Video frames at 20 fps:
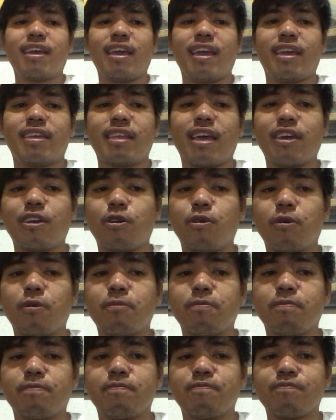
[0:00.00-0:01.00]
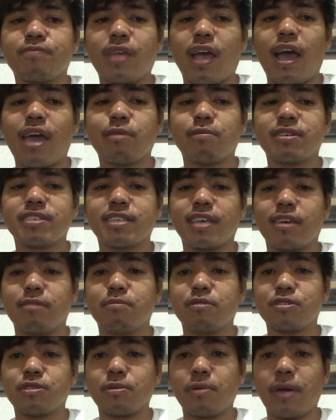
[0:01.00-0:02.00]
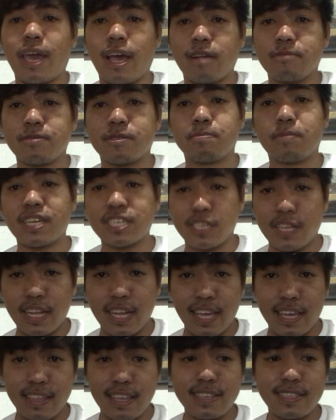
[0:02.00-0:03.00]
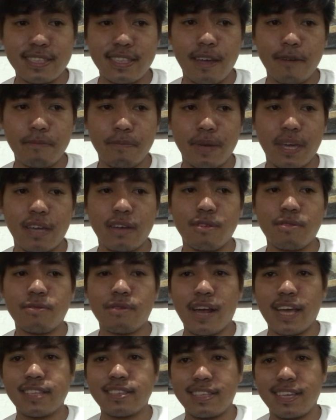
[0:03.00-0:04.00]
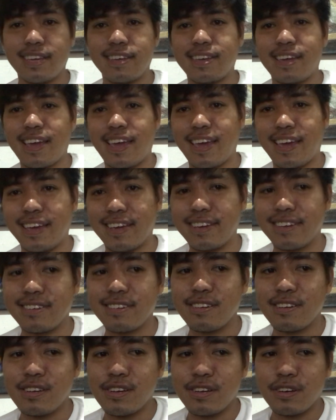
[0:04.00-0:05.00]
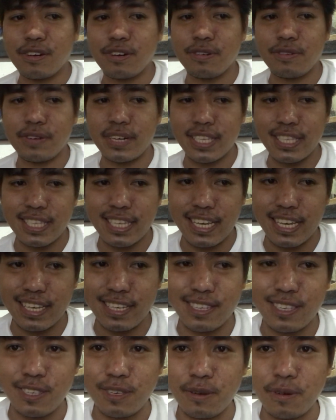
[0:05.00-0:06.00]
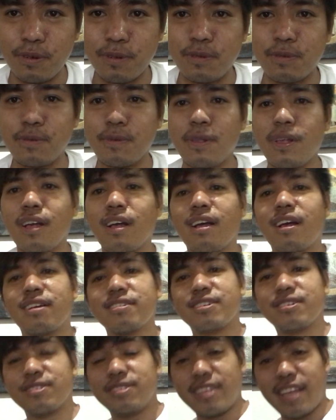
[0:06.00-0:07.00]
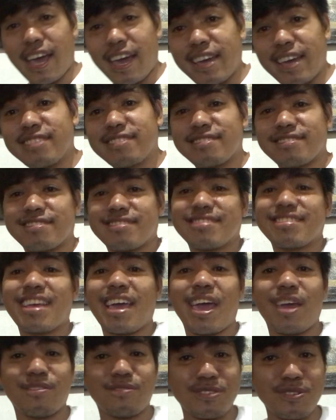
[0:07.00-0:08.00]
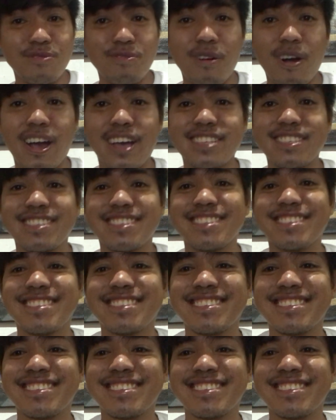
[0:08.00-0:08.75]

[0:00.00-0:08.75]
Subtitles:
and I hope I was able to help, especially in this topic, writing a critique. So good night, everyone.